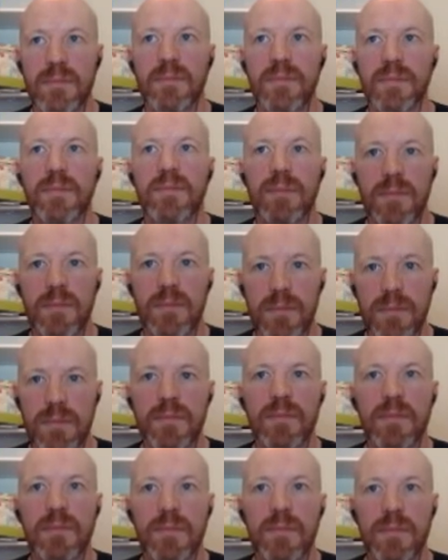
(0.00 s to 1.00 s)

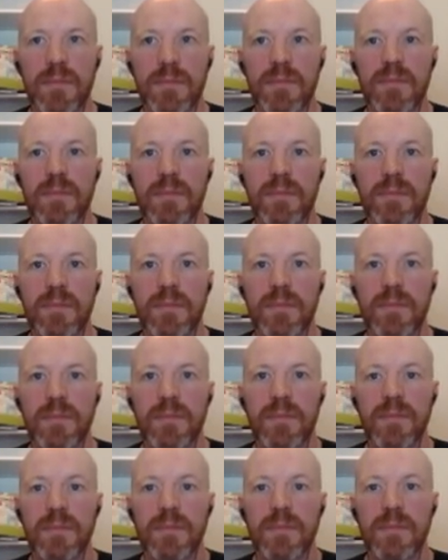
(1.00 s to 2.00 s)

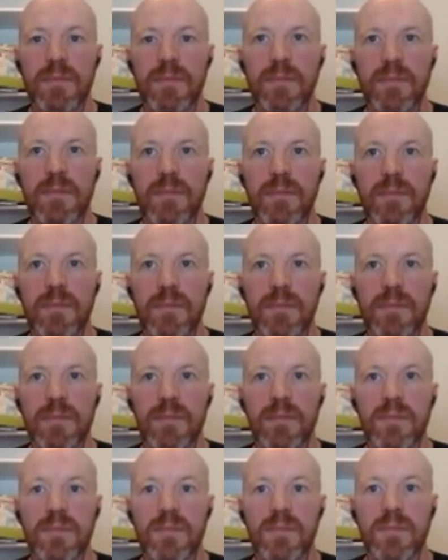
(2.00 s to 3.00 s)

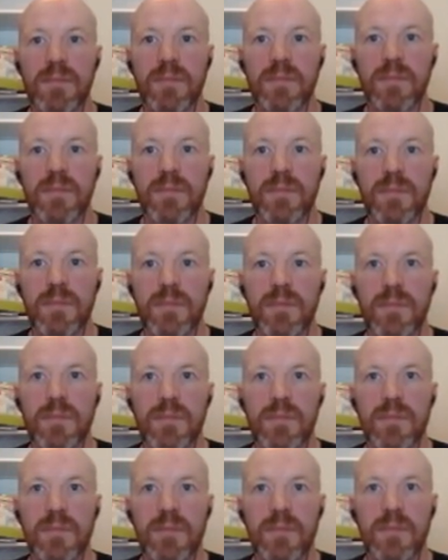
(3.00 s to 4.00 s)

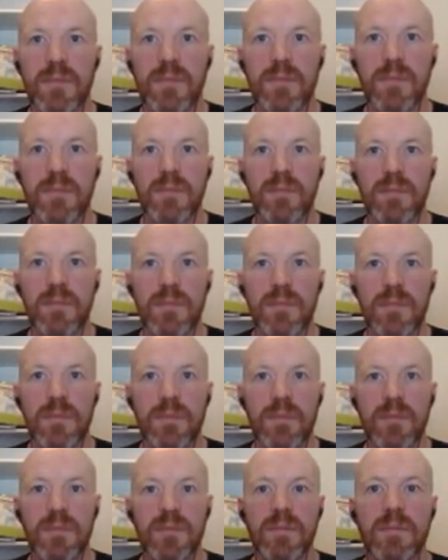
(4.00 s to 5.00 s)

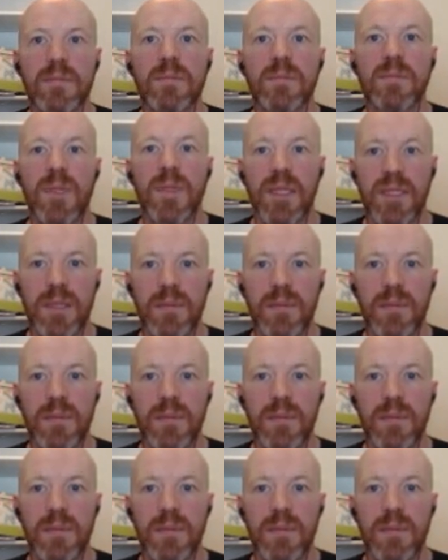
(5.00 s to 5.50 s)
(silent)